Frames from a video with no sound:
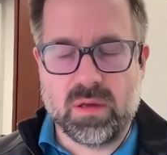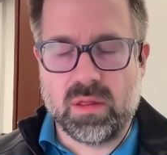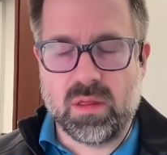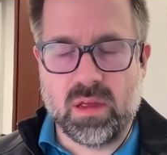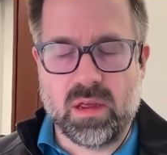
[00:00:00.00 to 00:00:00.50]

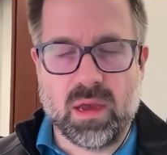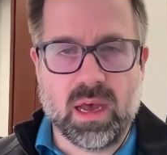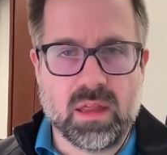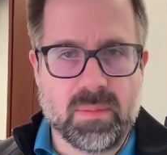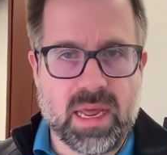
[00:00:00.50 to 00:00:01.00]

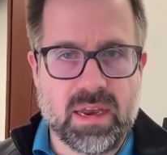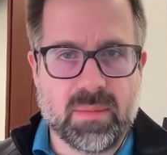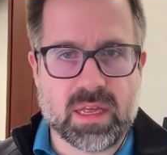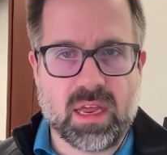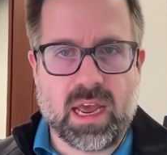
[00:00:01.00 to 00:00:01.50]
the
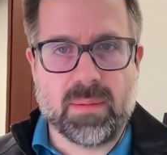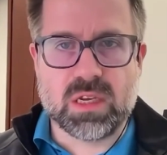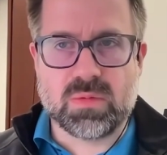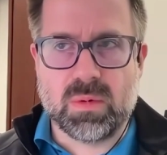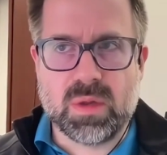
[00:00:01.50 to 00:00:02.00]
pandemic that happened,
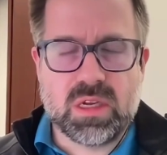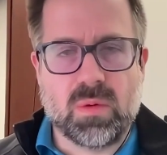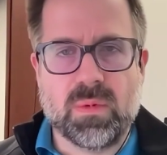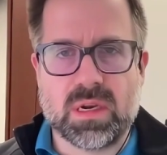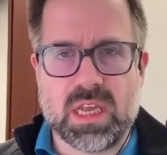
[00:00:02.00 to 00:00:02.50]
because we really
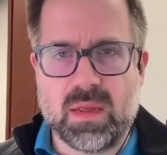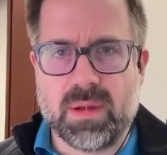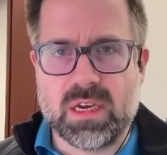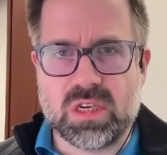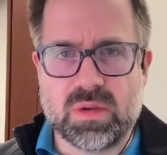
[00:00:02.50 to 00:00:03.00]
don't want
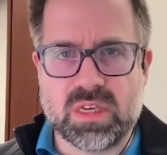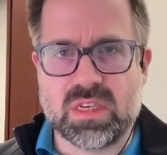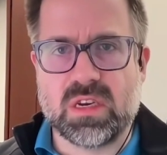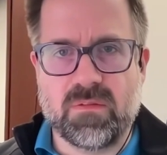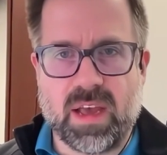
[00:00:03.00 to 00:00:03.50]
Geekbench to
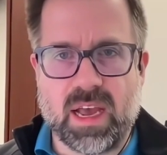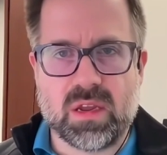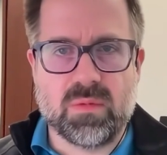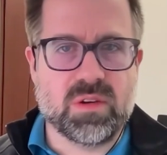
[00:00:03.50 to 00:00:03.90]
exist in a vacuum.